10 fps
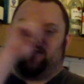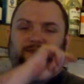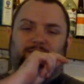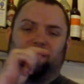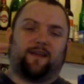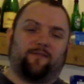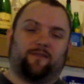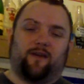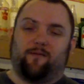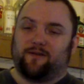was a different
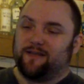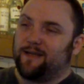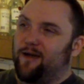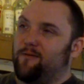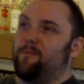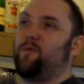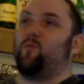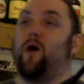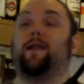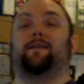time. As I say, I remember
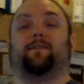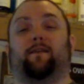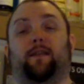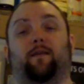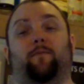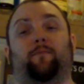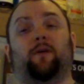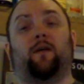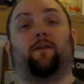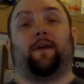one time,
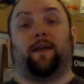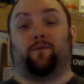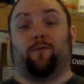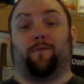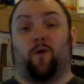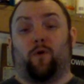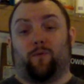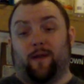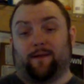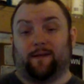I ran into a fork
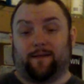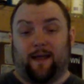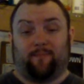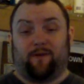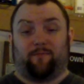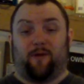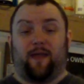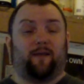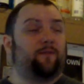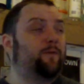once, it stabbed into my
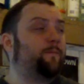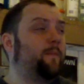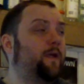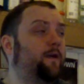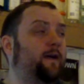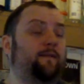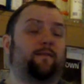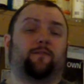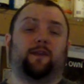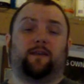ankle. I had
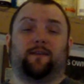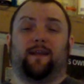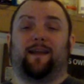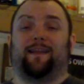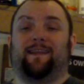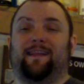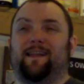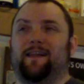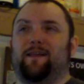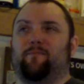to have stitches in.
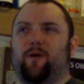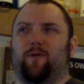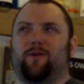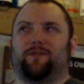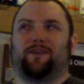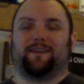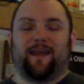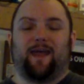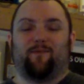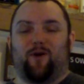But what I was going to
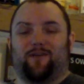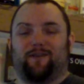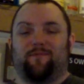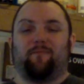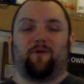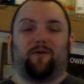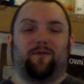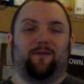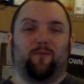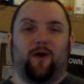say was, I remember
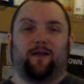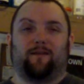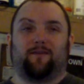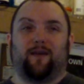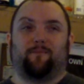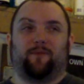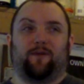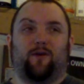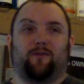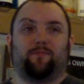one of the times being in
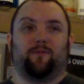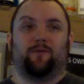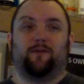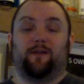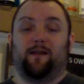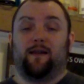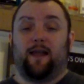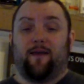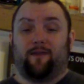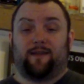the hospital,
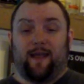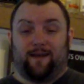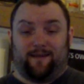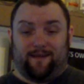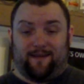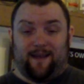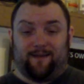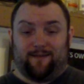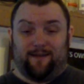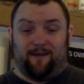having a tetanus
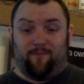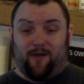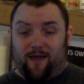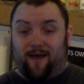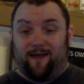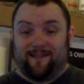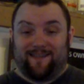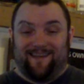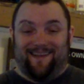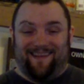injection in my ass,
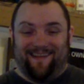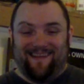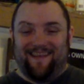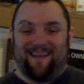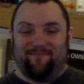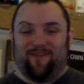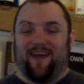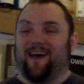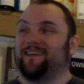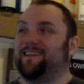in my
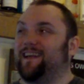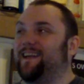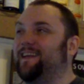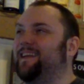ass cheek.